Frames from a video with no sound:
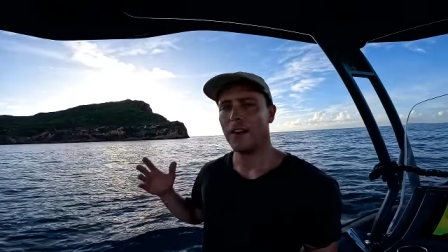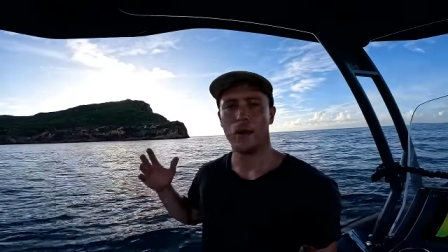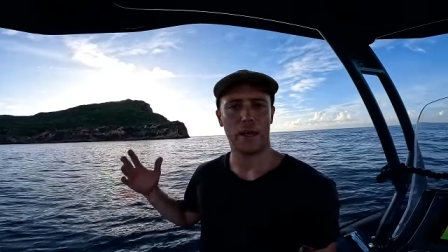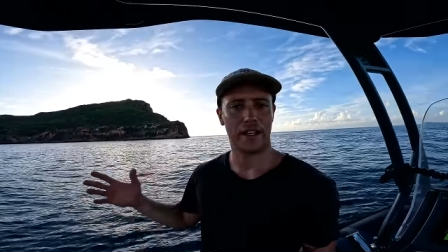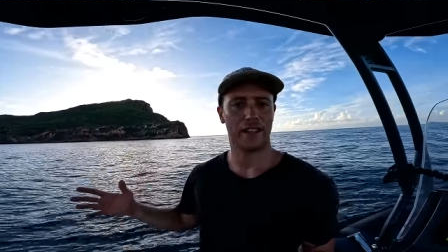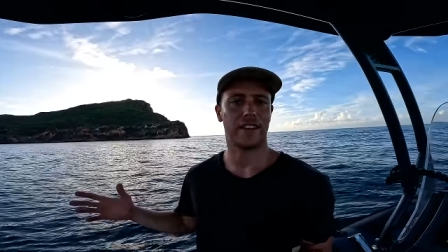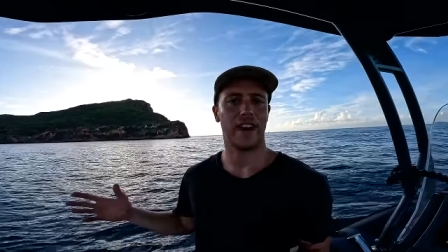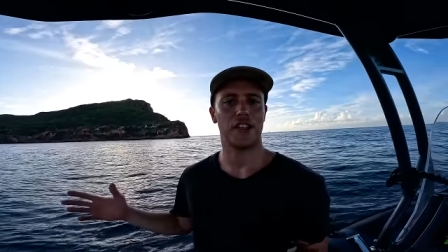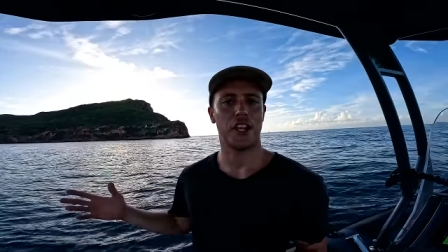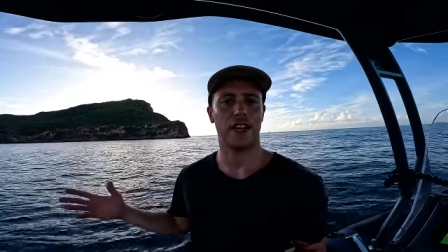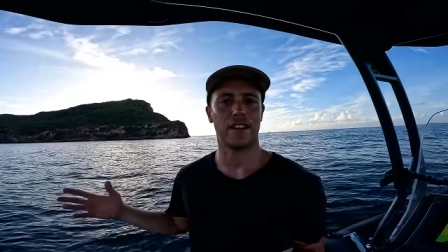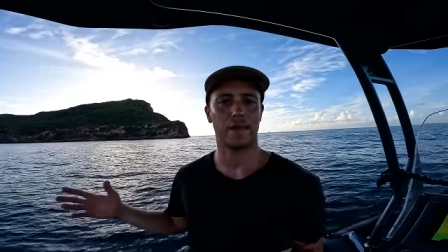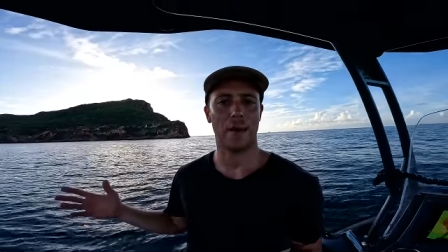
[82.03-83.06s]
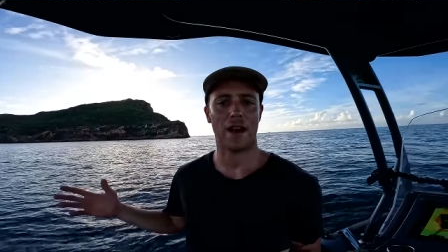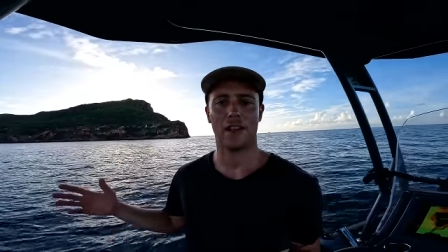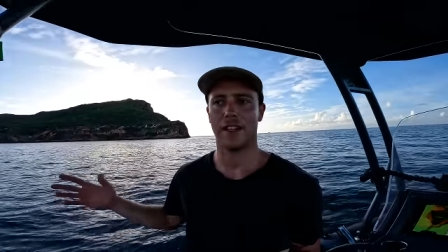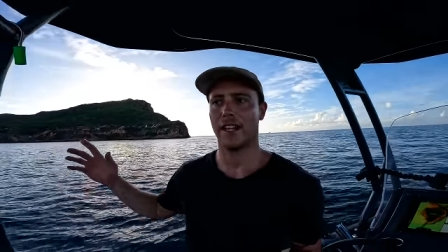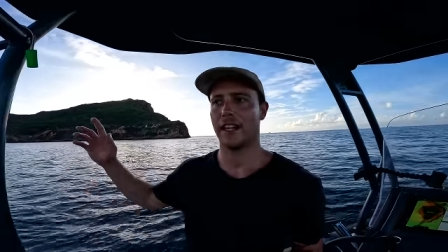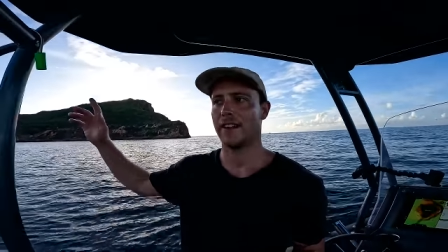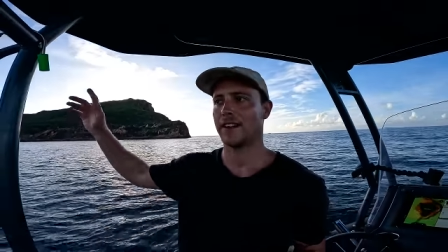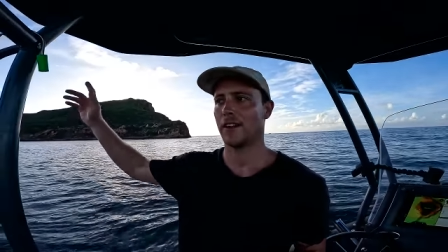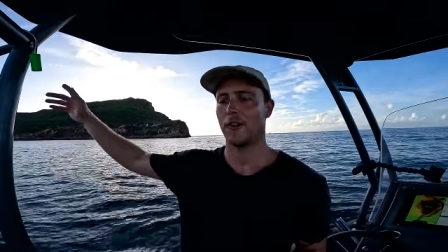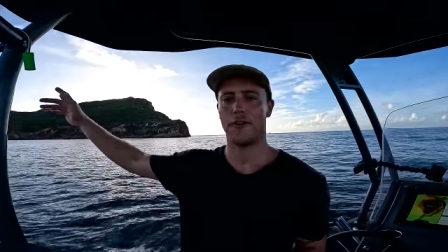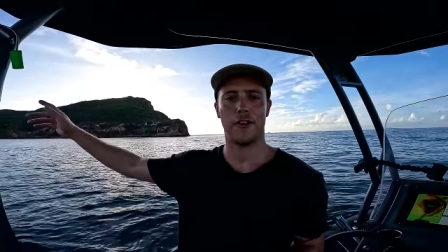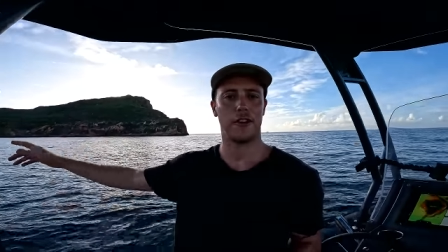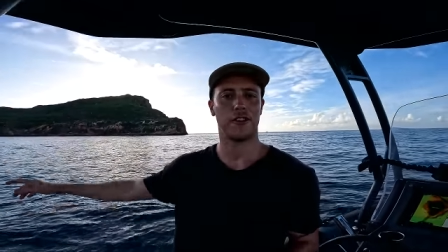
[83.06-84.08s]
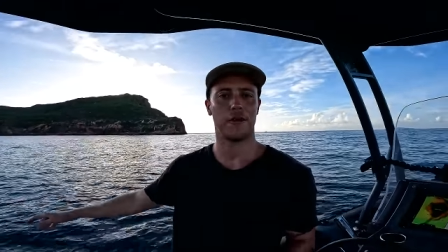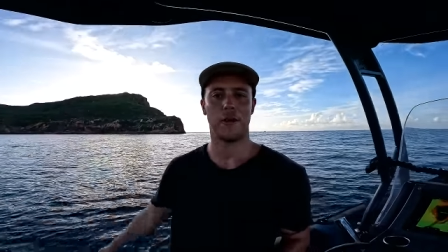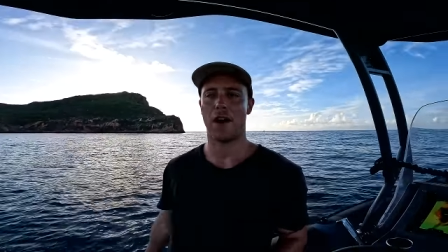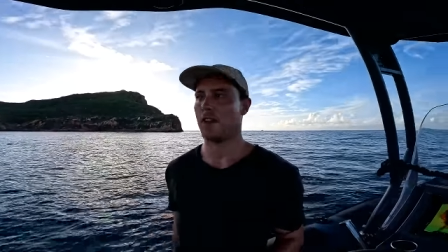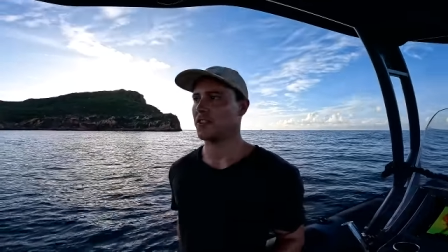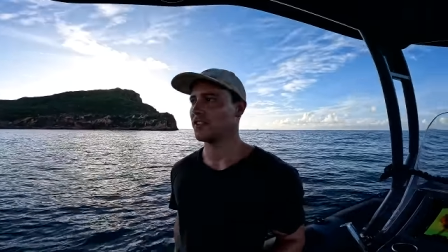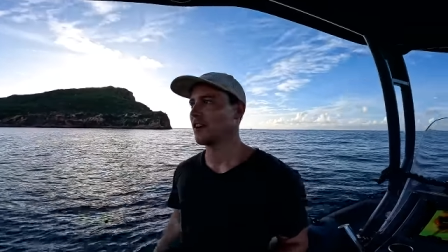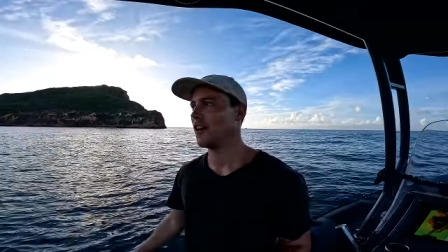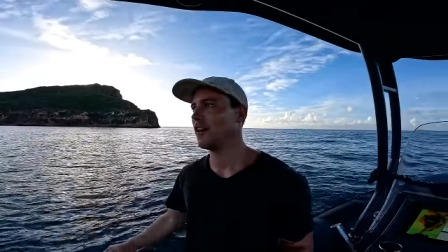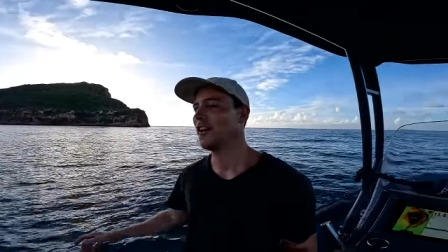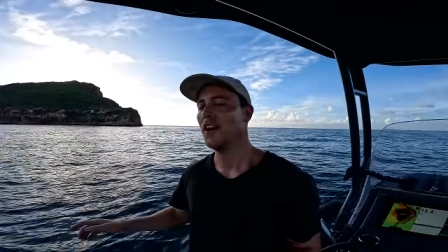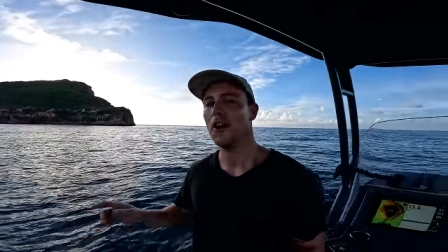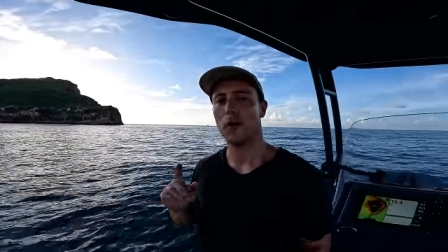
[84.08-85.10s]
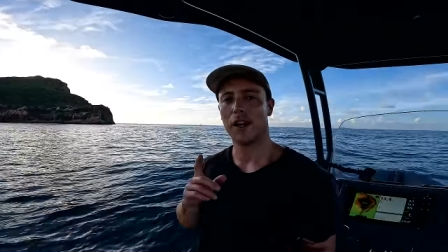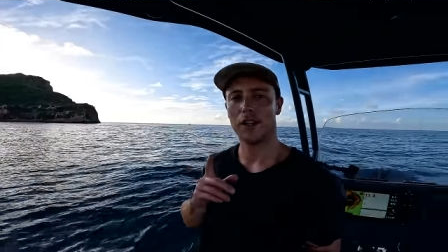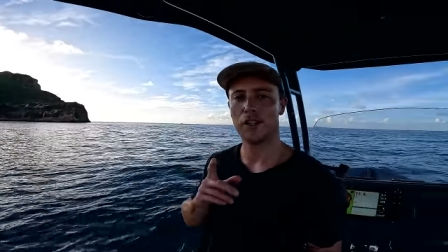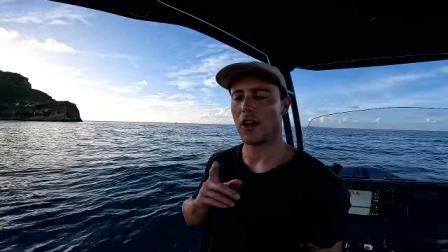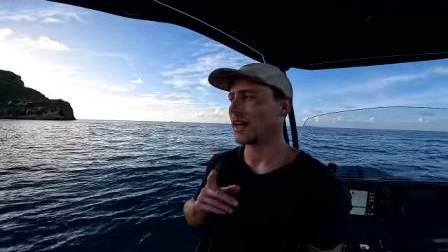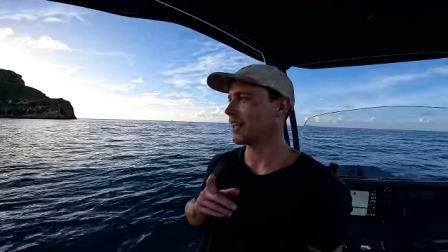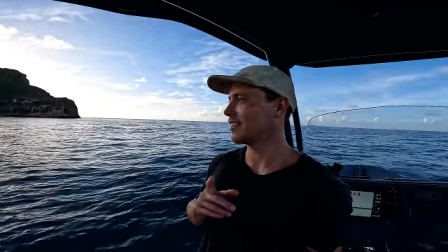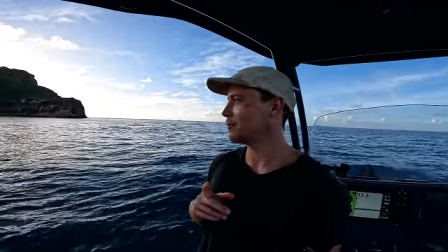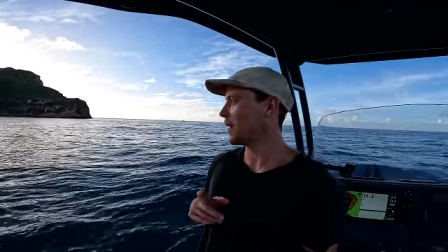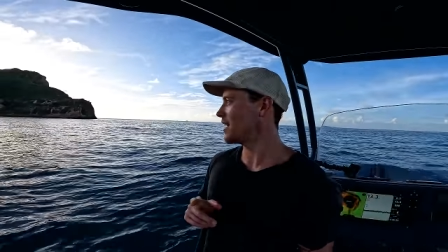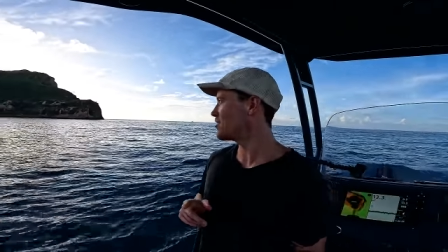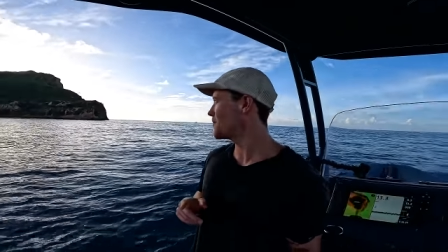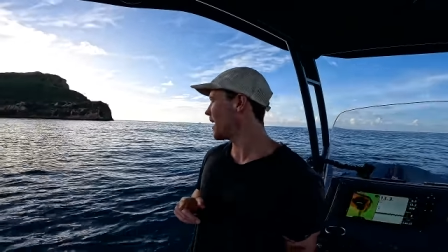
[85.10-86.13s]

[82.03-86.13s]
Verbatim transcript: we can start chasing mackerel again till the 1st of March. So we're gonna try and get a Spanish